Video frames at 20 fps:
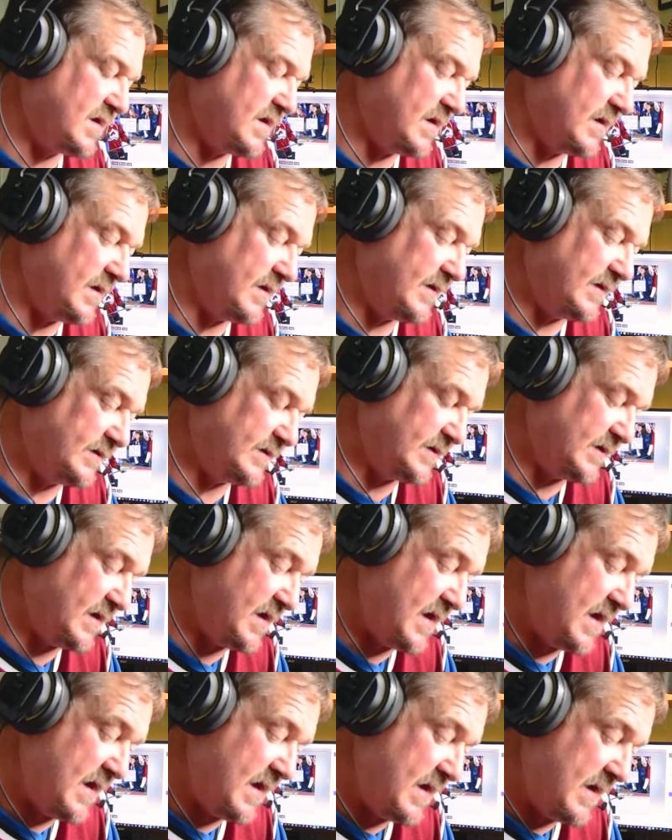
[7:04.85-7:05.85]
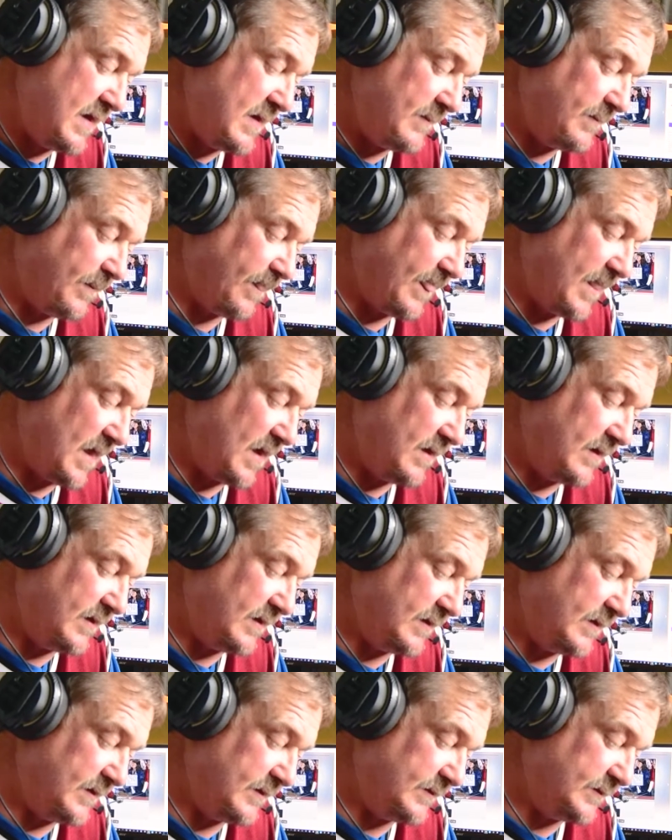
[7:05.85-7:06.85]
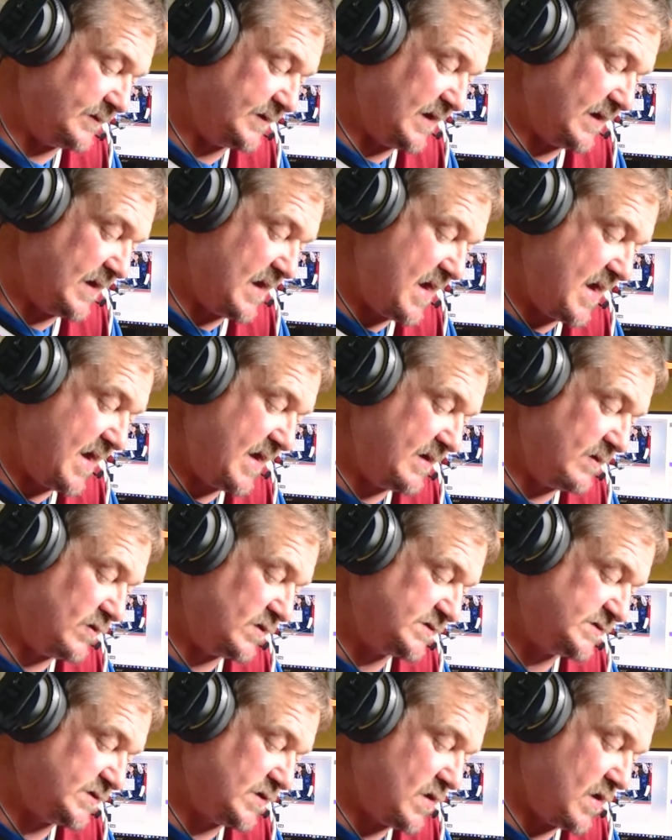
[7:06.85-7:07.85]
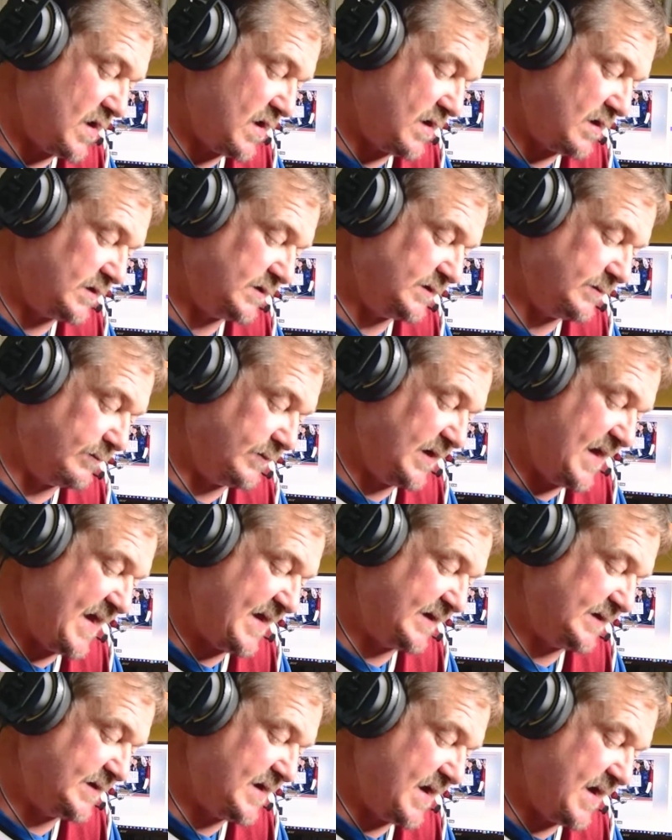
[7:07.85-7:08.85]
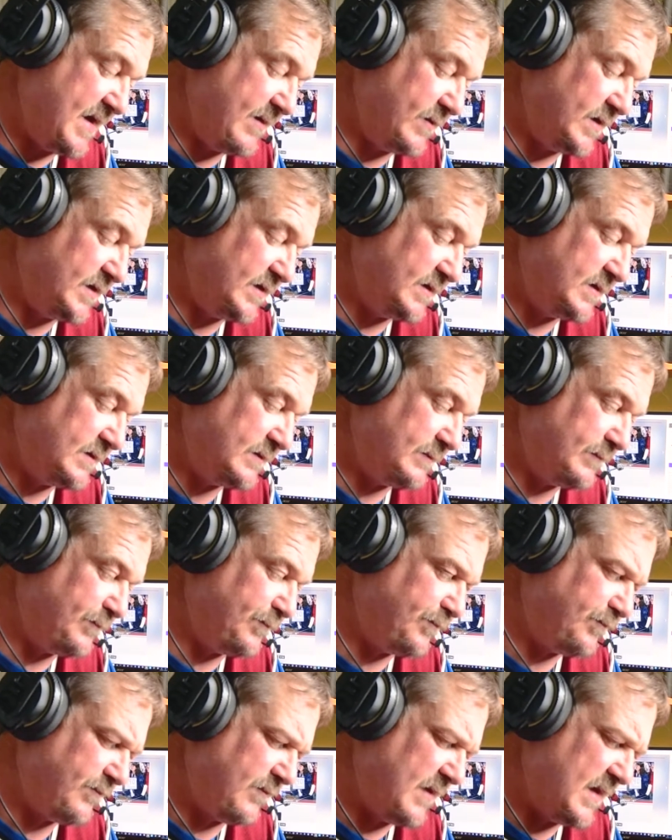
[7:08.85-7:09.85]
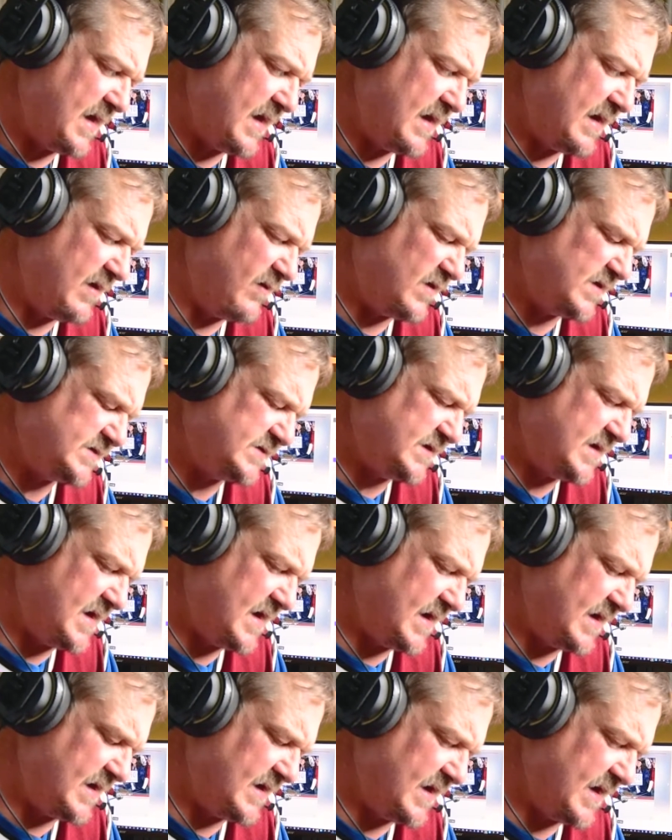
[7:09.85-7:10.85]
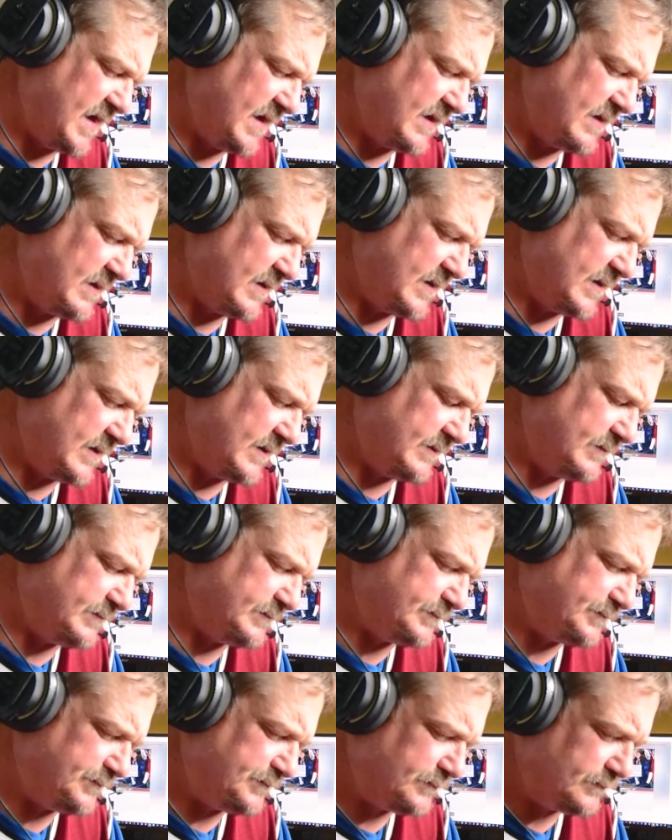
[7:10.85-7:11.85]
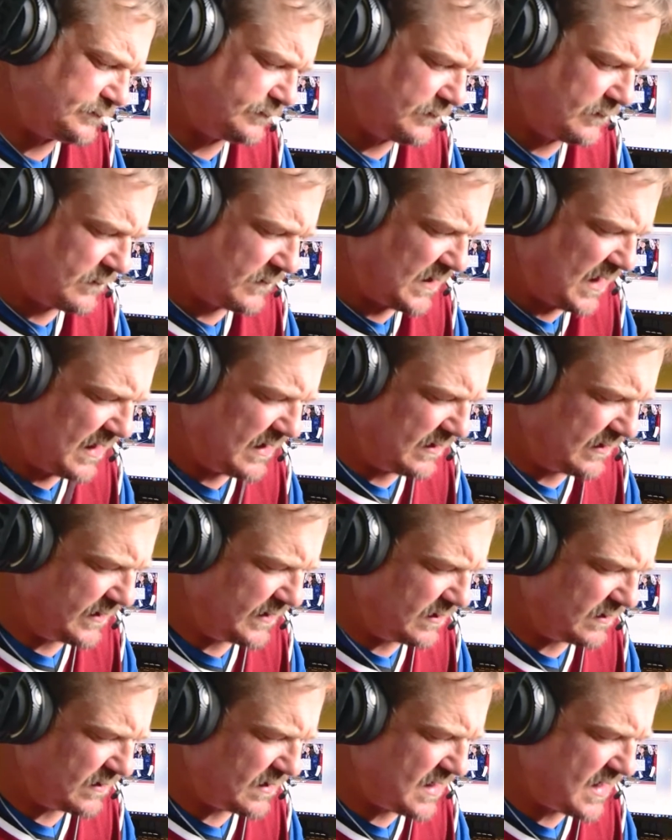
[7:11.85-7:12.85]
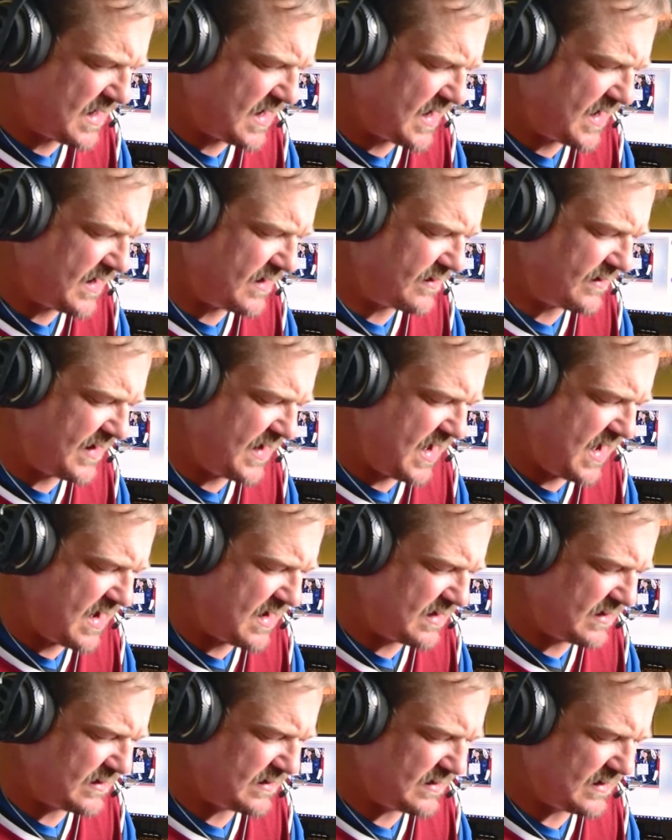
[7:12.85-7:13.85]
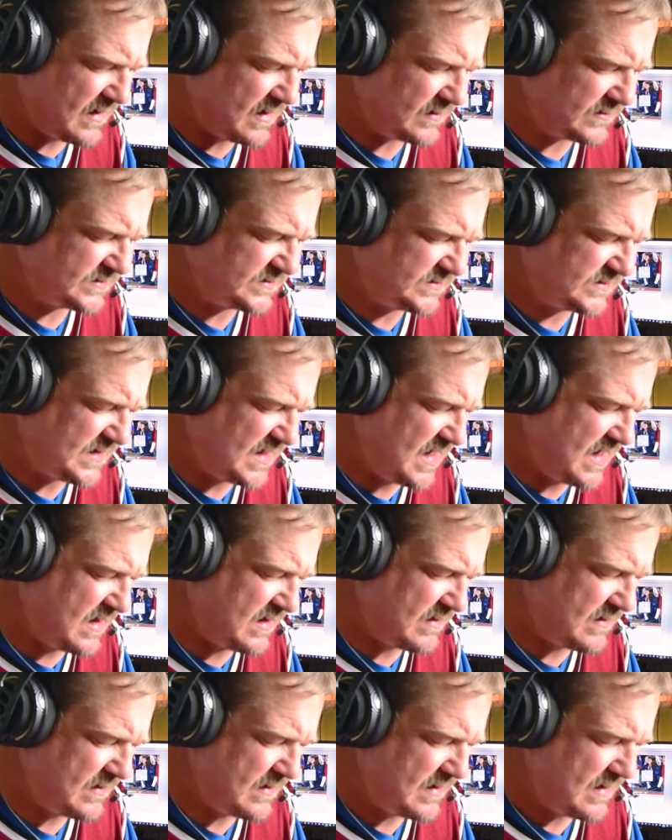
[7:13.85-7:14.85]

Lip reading: The line was called Black Diamond, and it was kind of like a little higher end, I'd say.